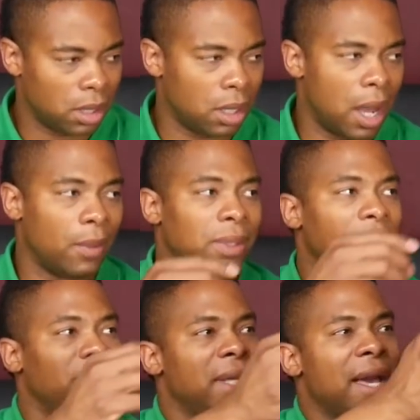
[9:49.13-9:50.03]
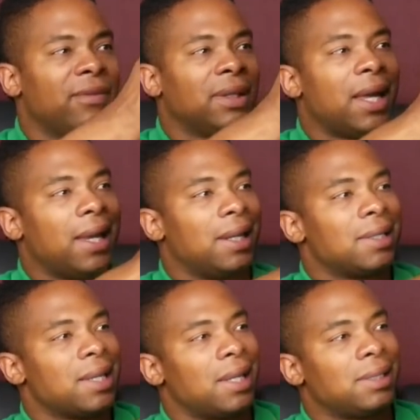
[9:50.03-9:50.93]
I would definitely have a light,
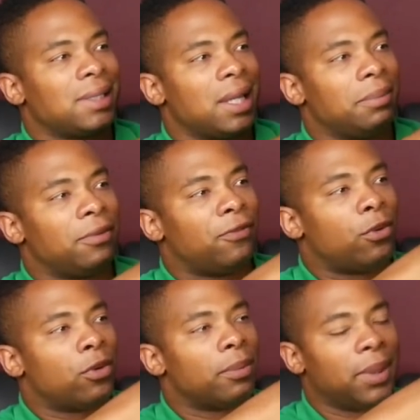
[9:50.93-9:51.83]
as I had stated before,